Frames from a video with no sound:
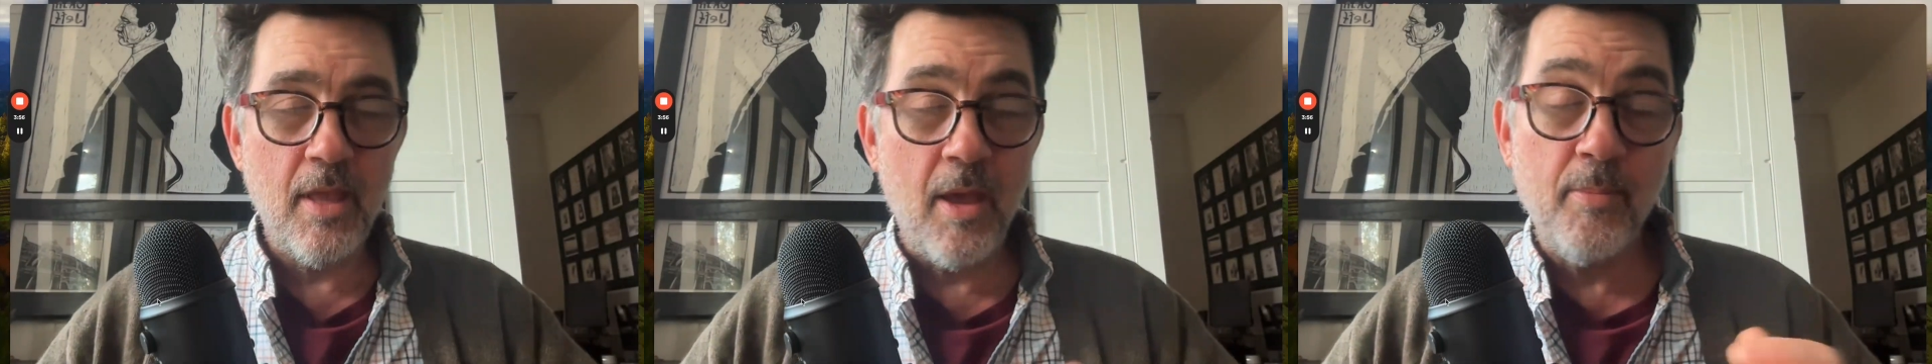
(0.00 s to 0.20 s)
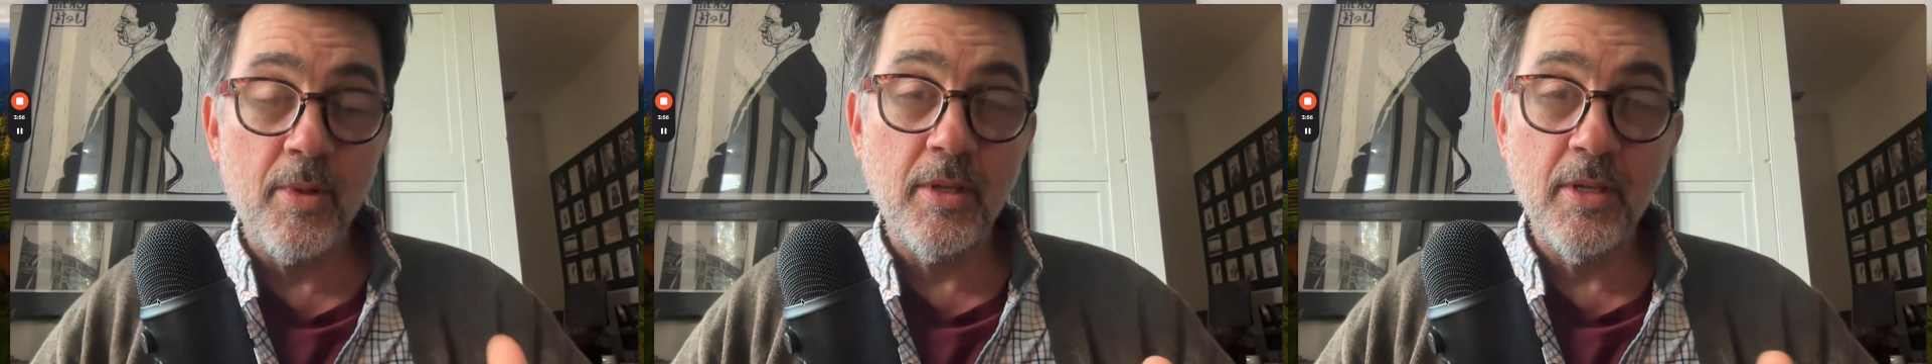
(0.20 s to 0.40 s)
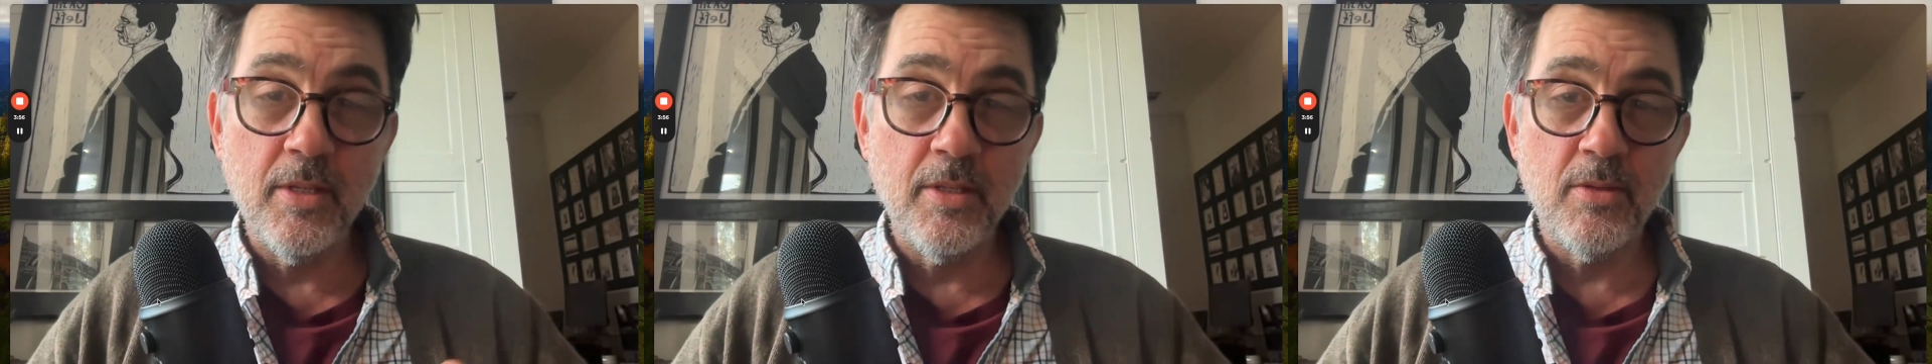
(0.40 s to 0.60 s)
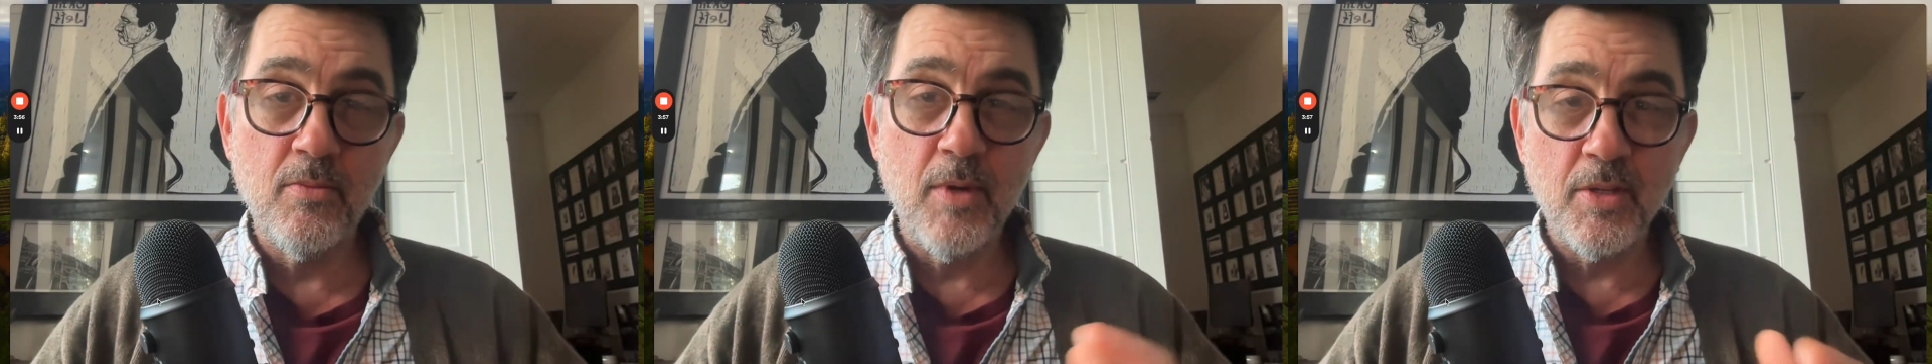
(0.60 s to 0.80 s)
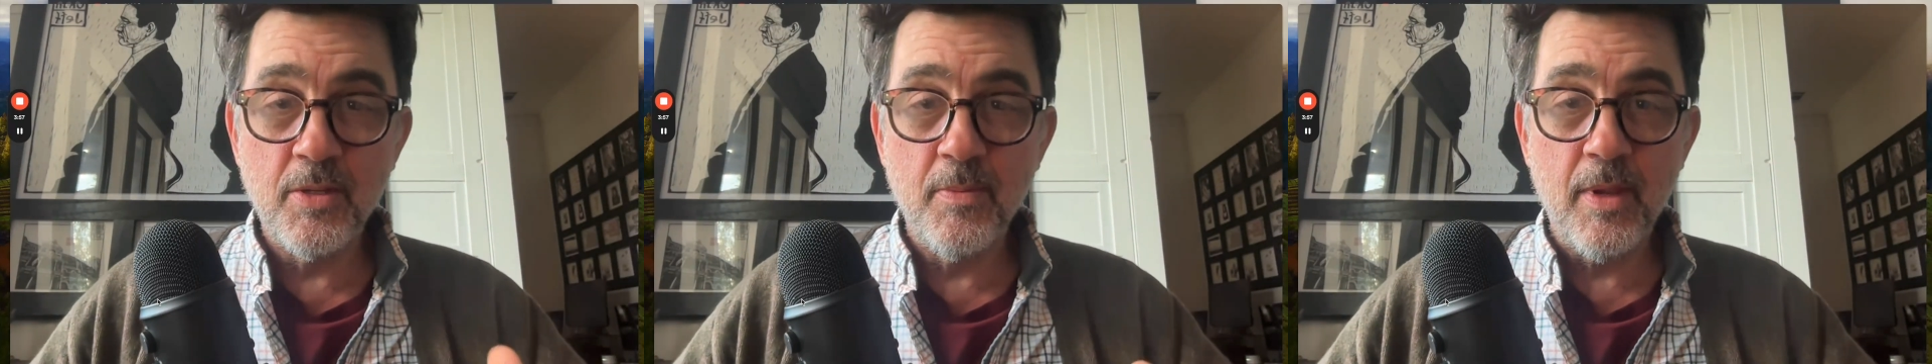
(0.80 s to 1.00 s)
applicant's
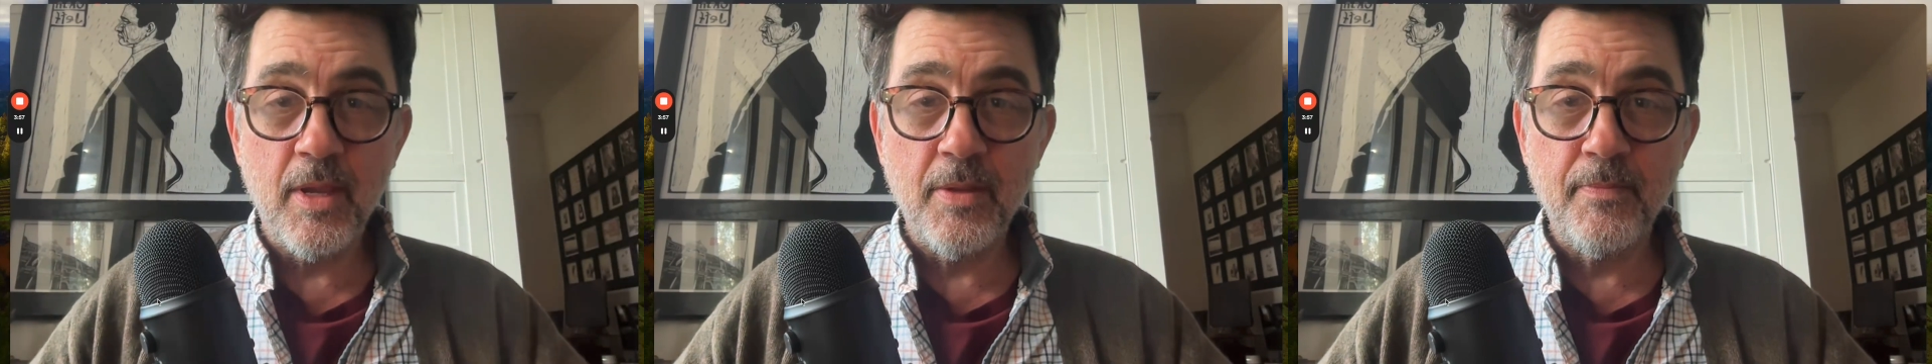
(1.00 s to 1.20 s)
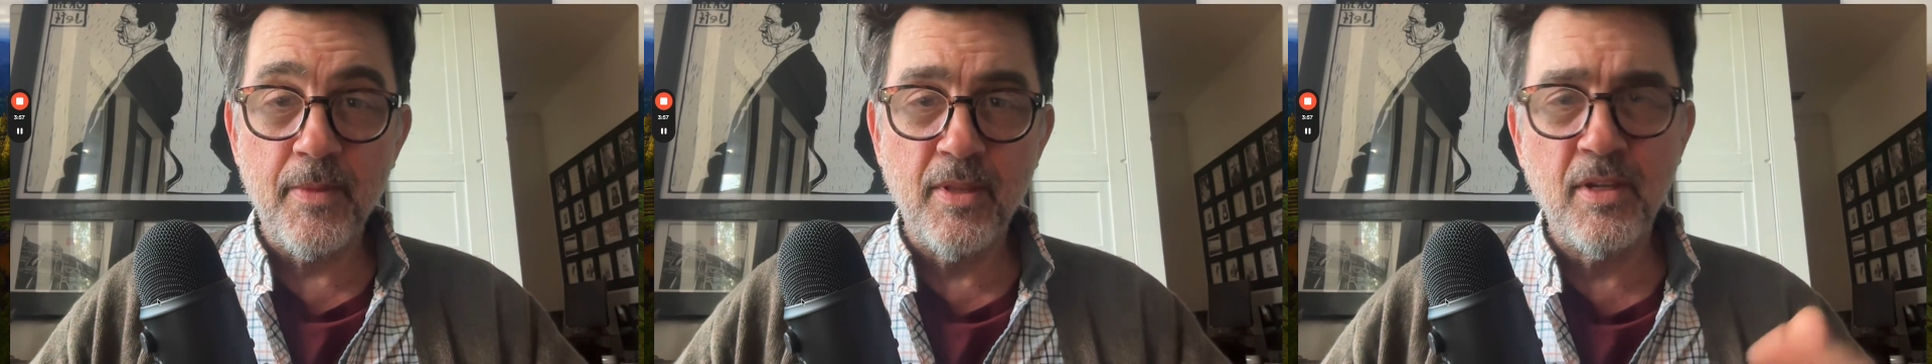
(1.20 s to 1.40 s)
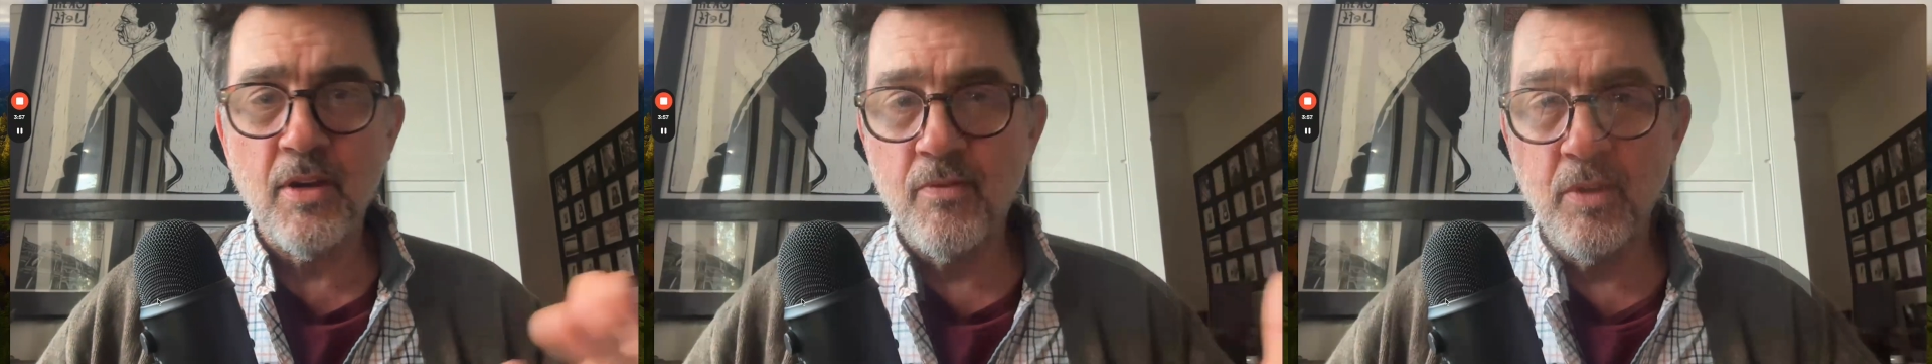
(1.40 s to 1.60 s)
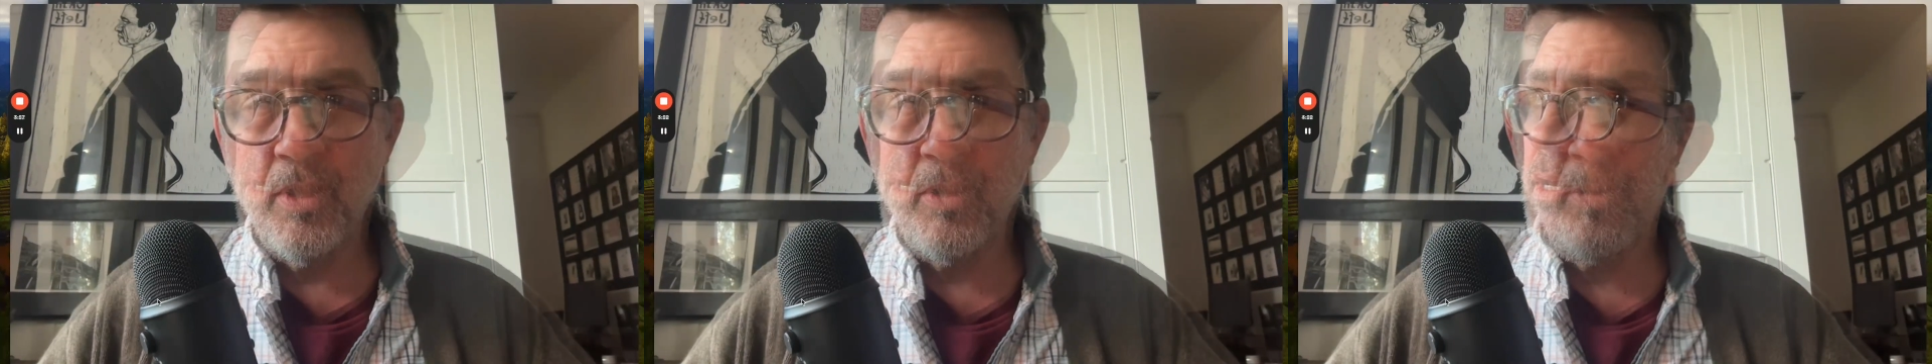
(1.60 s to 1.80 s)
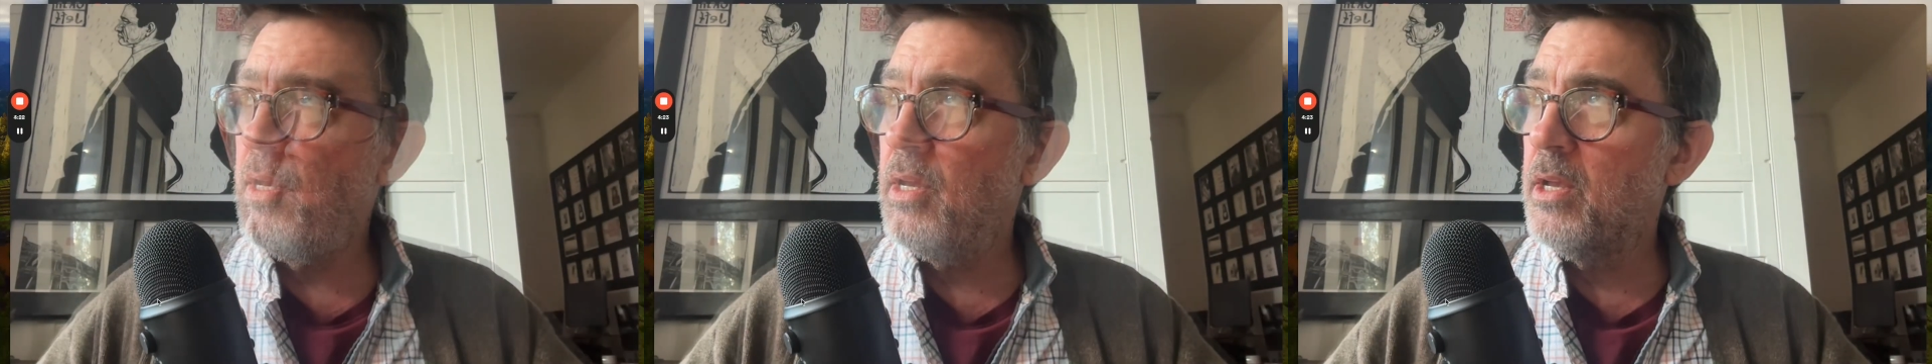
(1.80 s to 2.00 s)
resume and cover
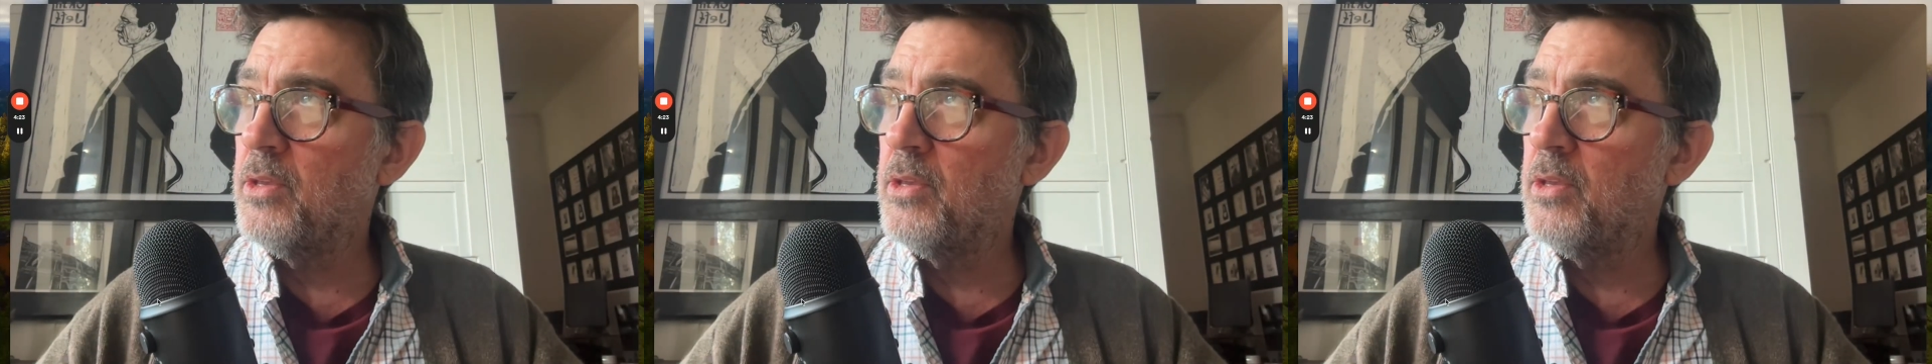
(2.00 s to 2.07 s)
letter.